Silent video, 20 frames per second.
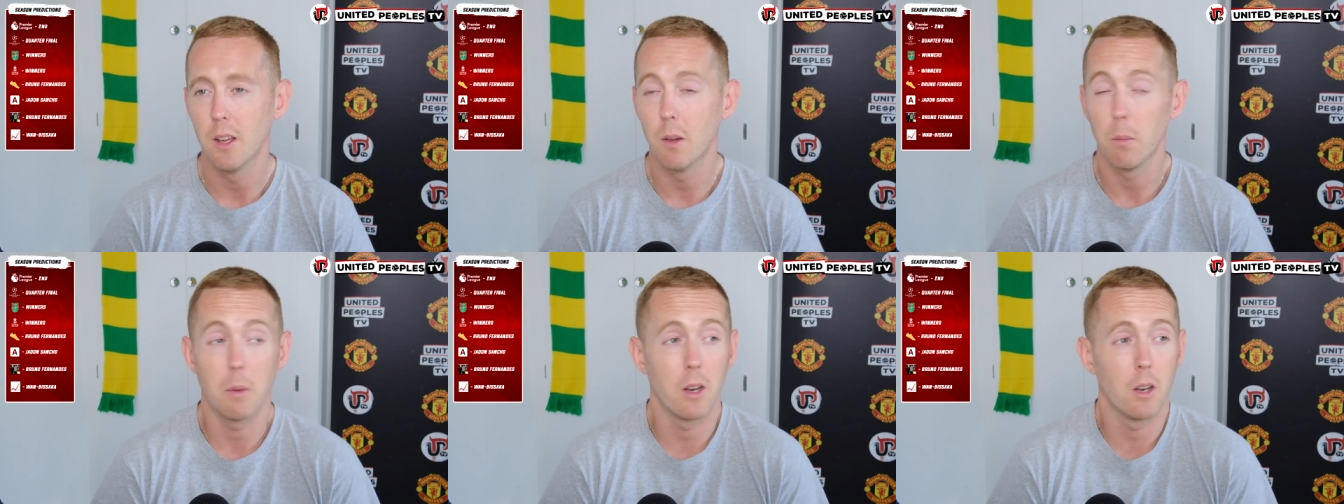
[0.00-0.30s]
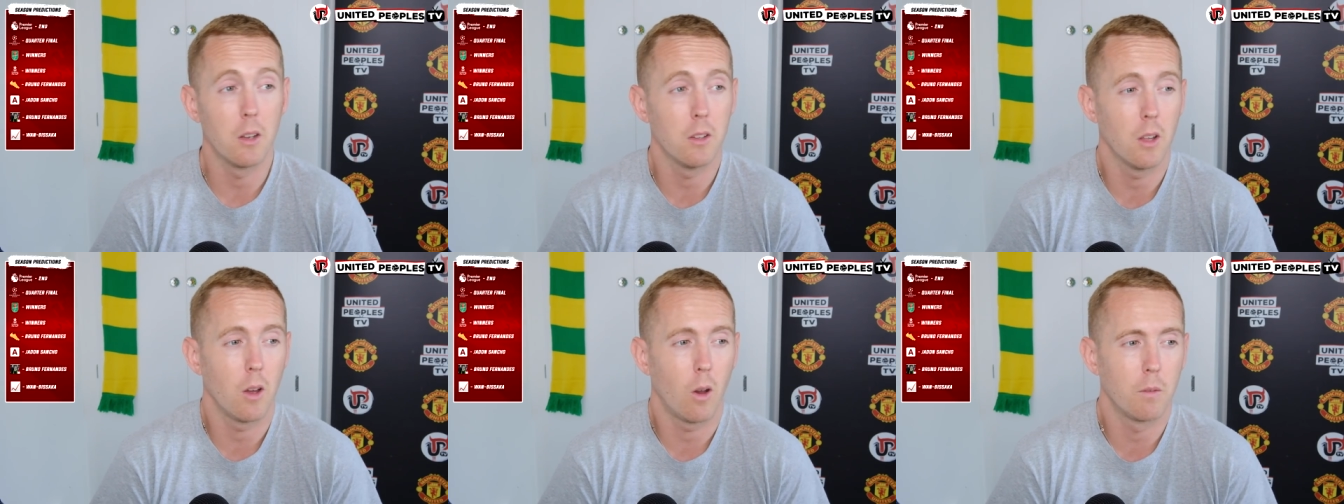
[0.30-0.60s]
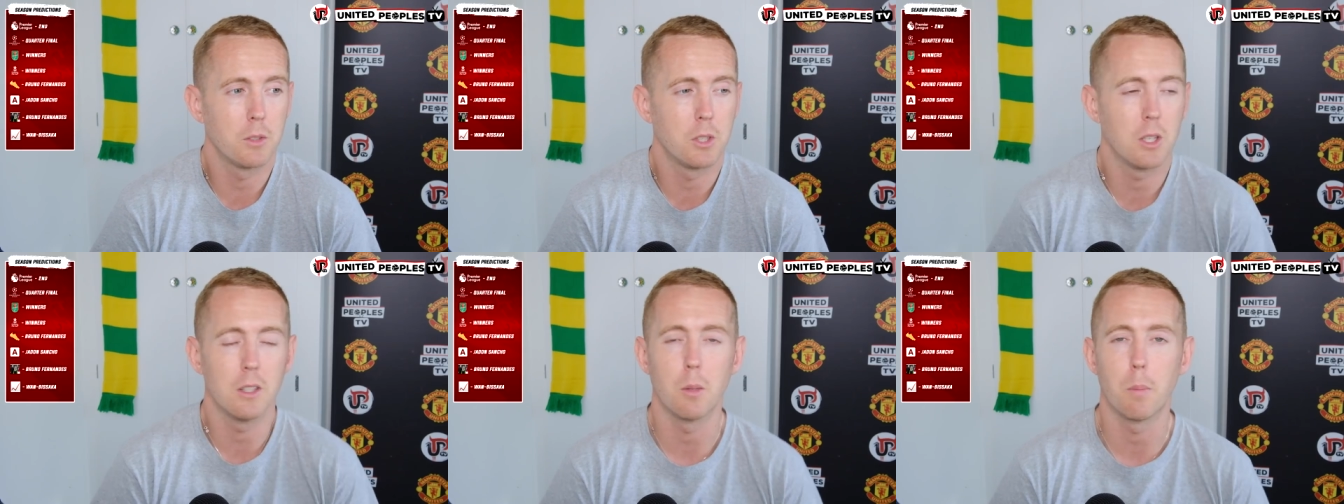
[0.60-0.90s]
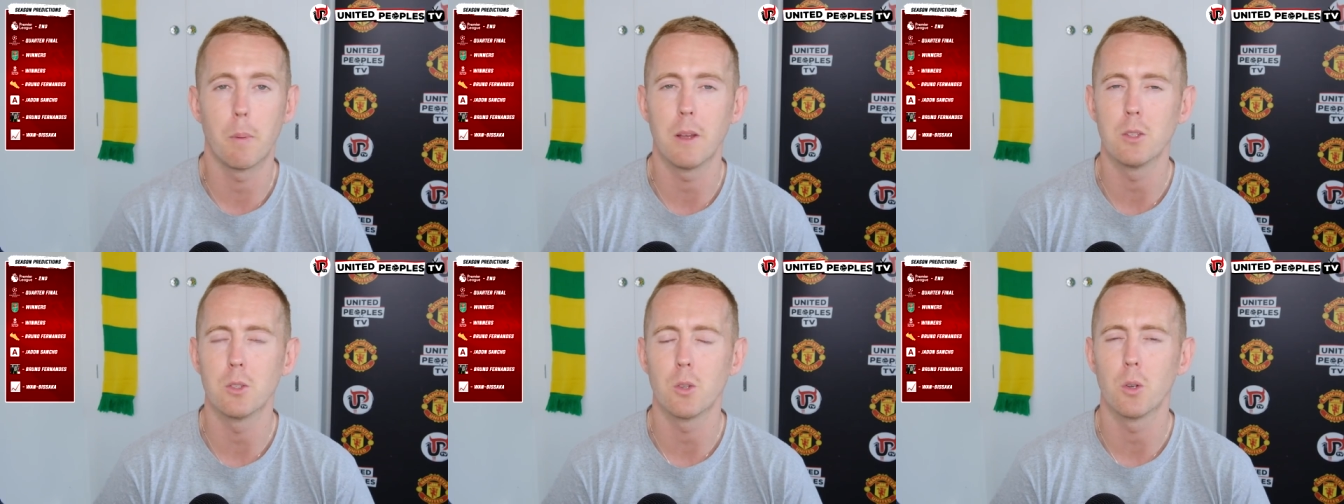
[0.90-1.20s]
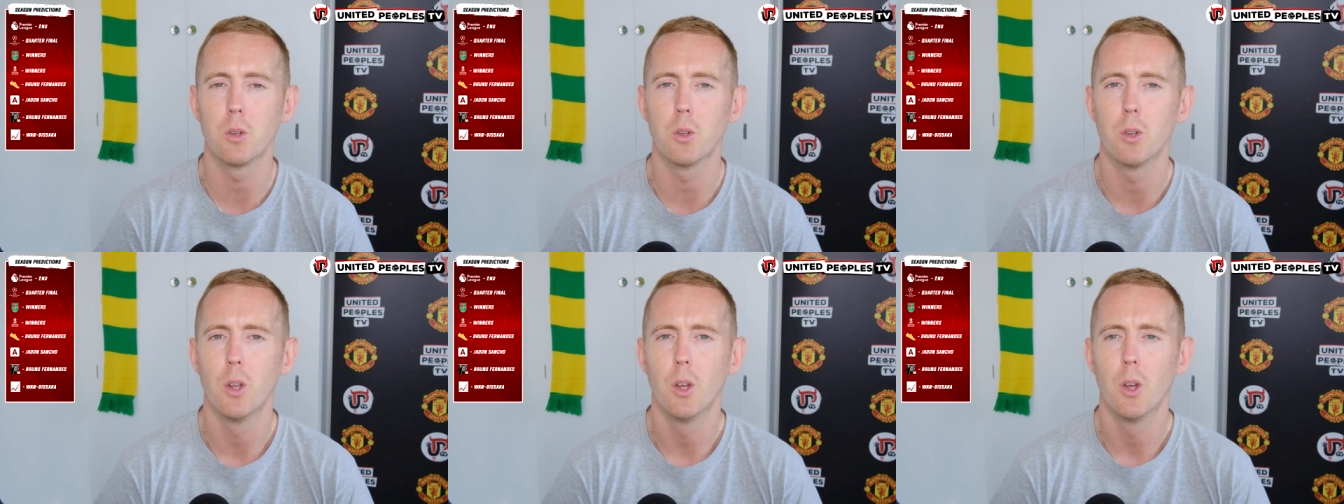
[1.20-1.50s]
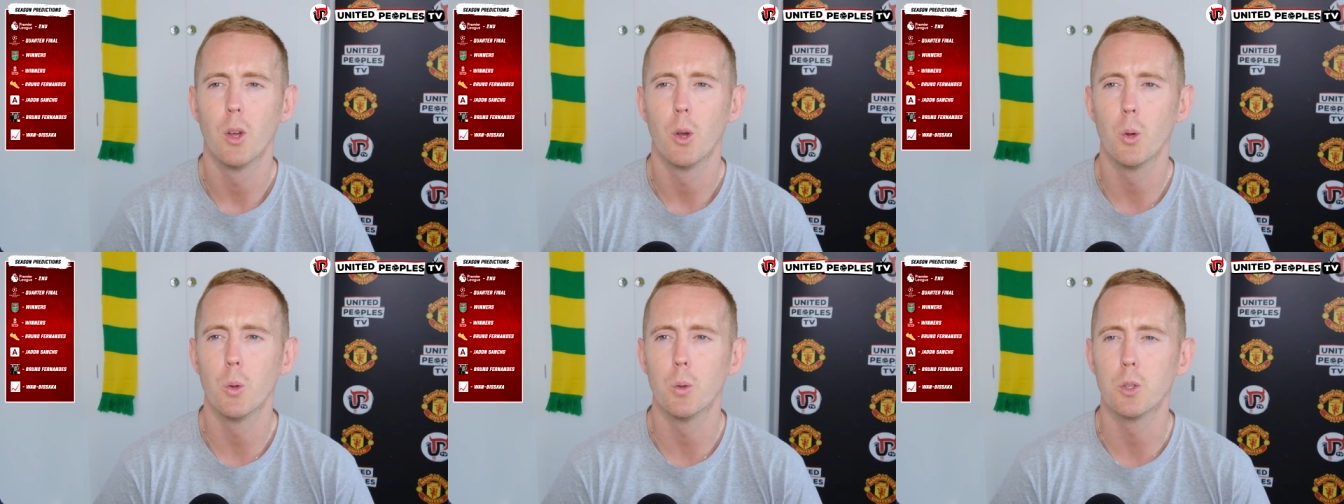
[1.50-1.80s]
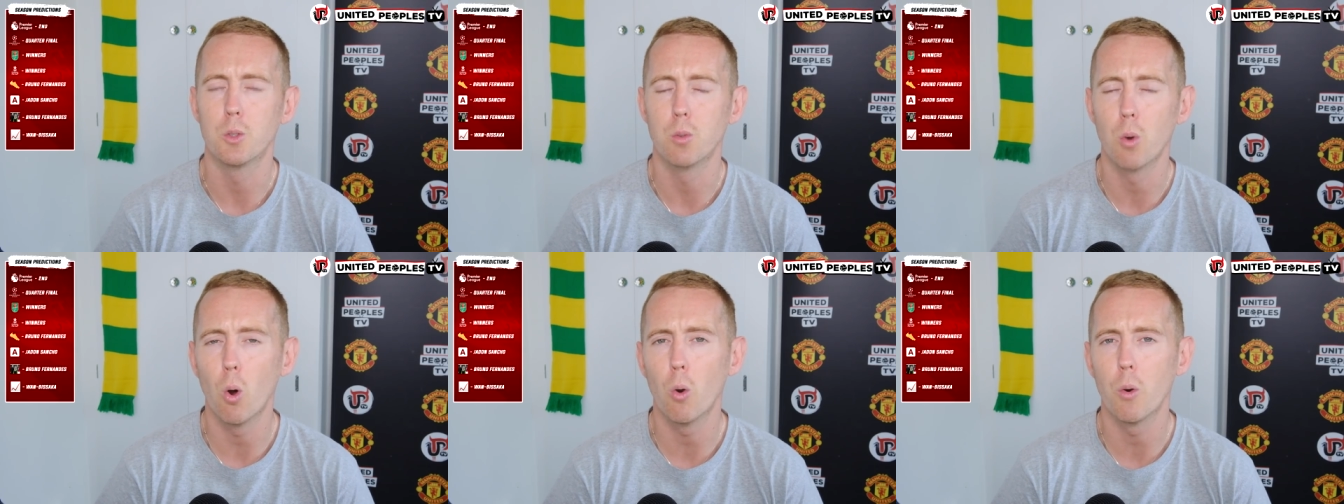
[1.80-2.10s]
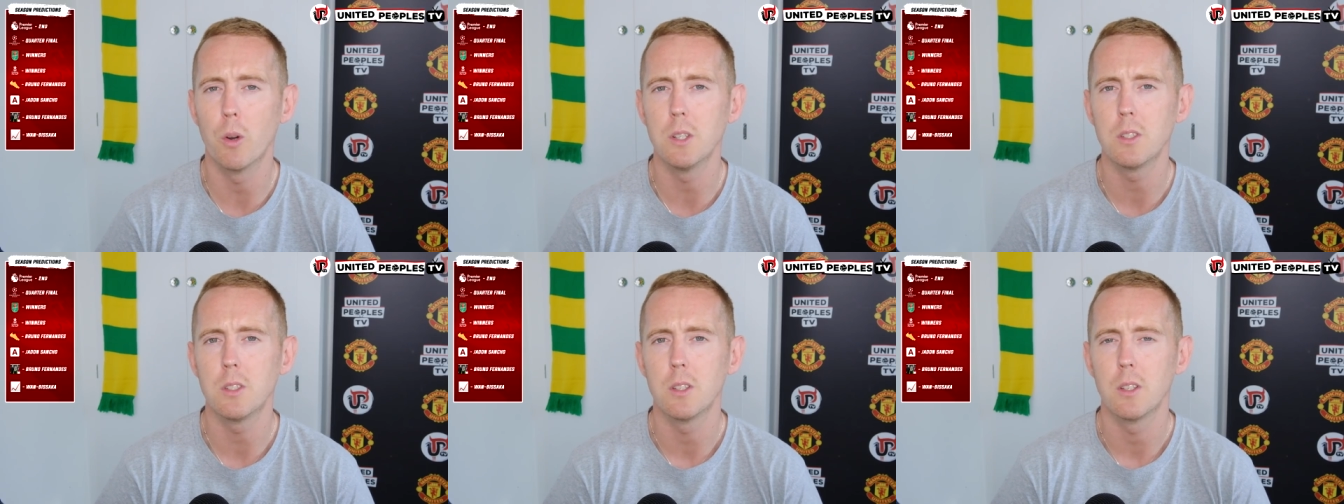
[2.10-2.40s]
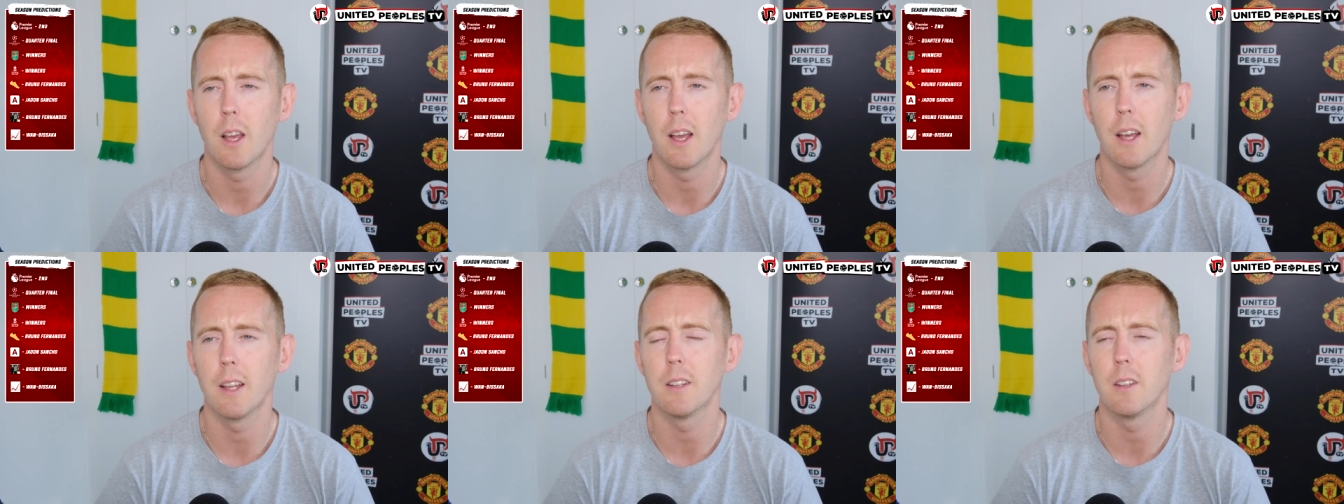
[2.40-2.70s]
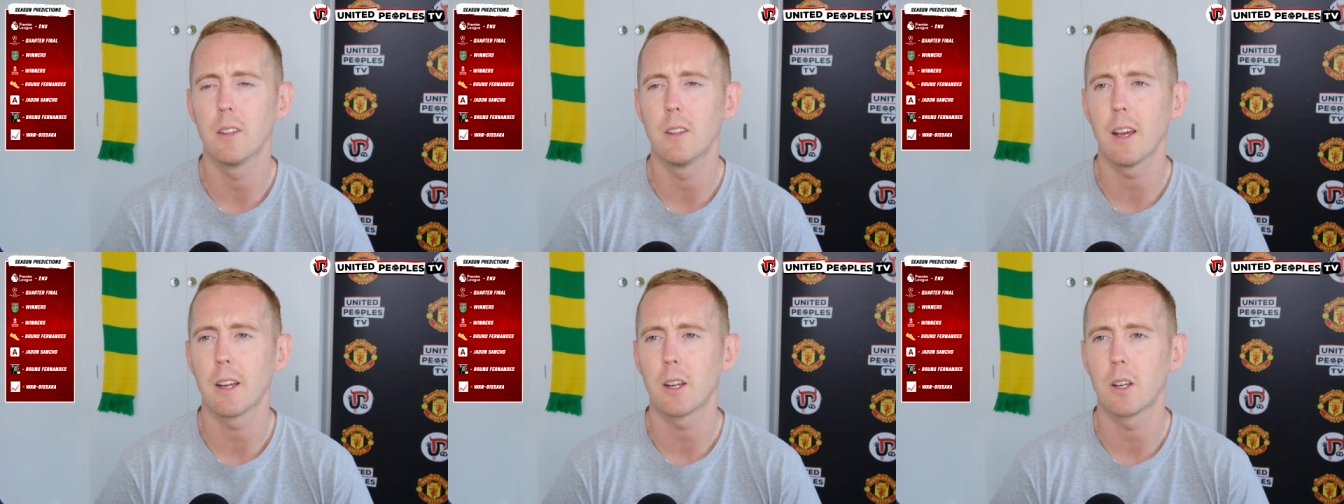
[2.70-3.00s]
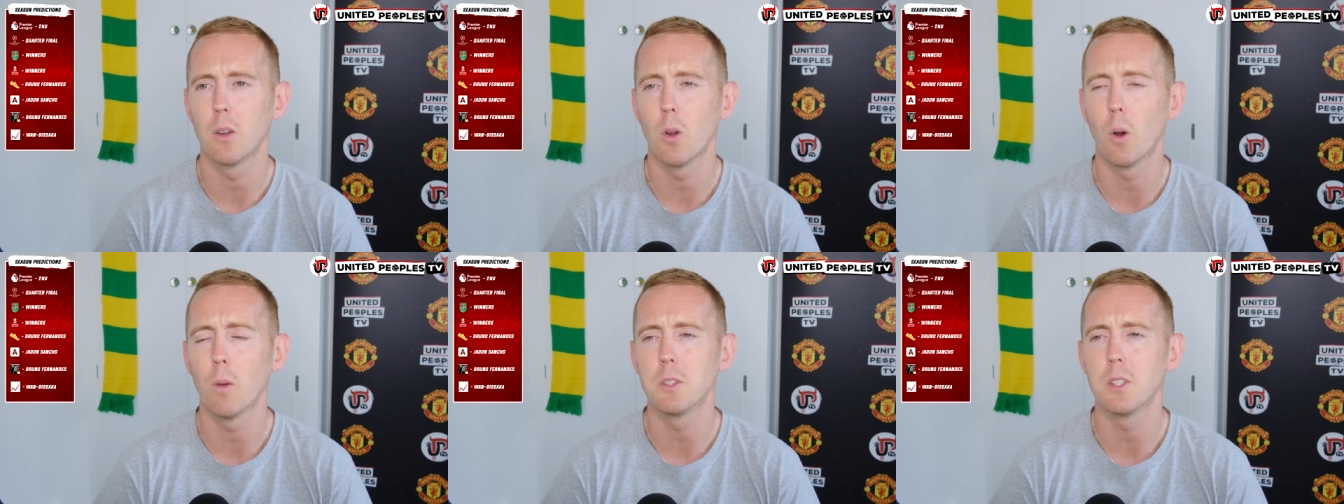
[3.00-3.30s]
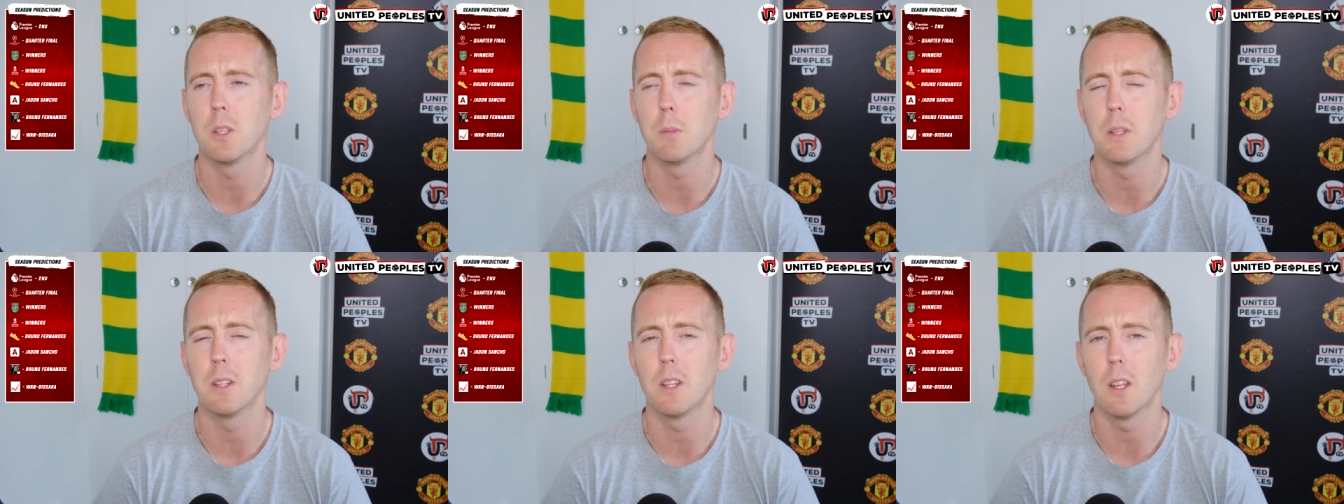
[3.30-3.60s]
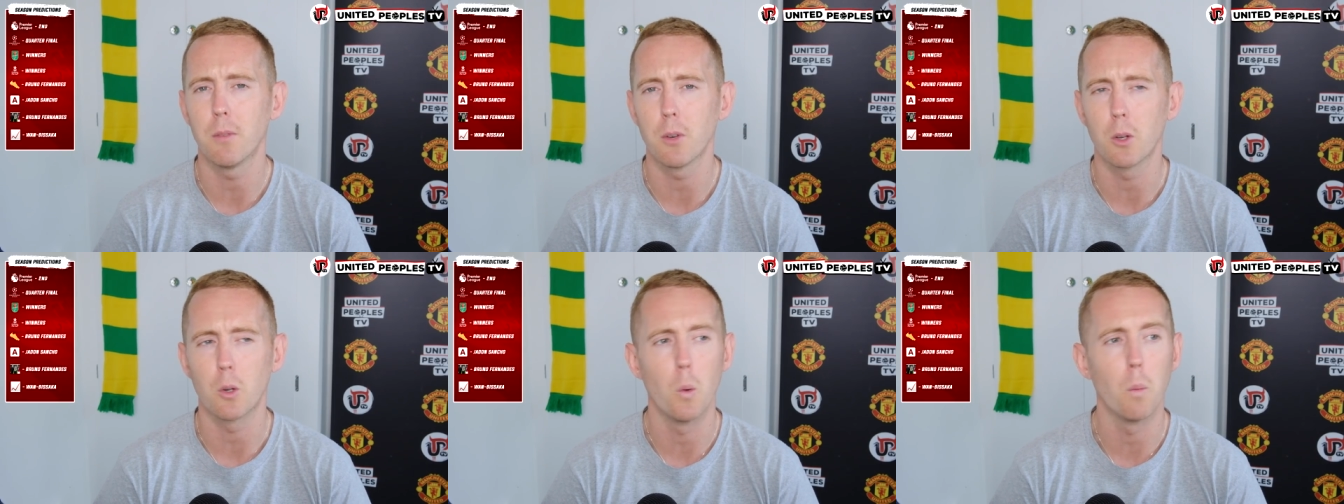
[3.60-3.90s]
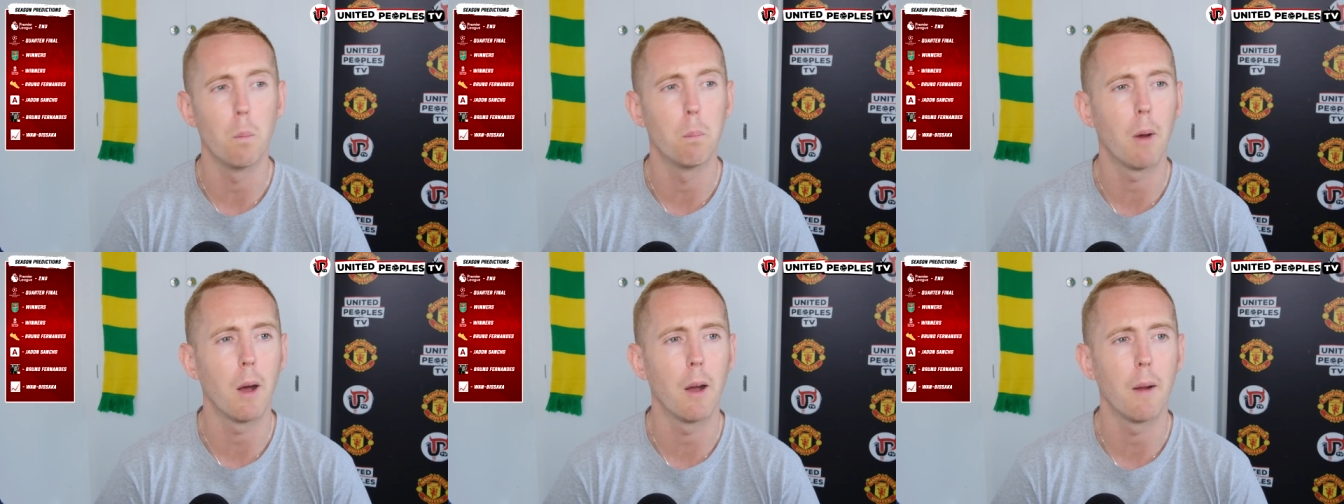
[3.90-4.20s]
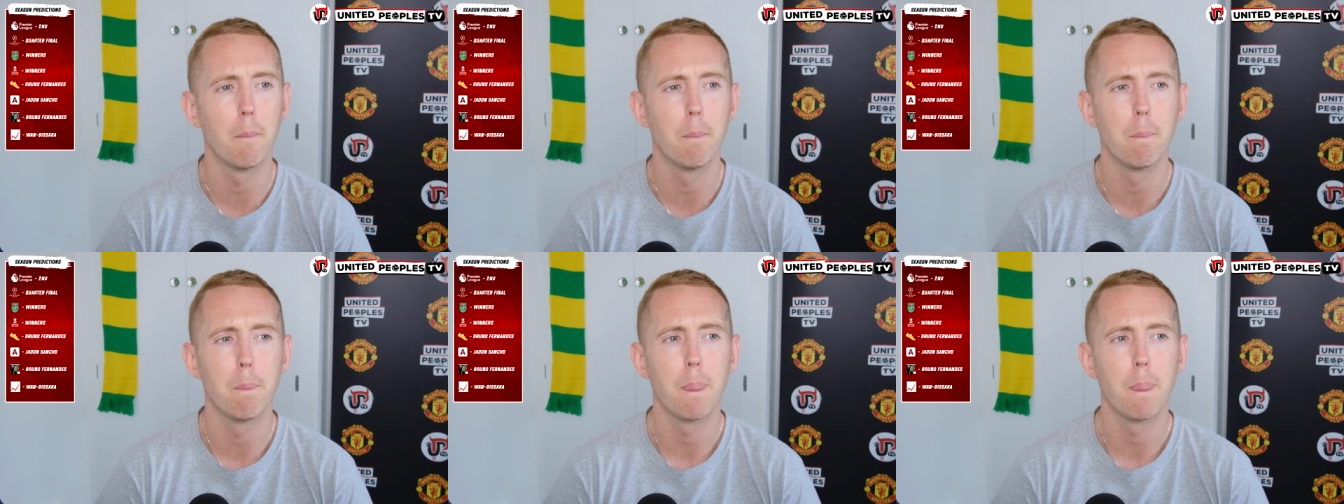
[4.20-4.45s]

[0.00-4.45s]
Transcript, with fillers: I mean, obviously, it depends on who the draw is, and that could obviously be difficult, but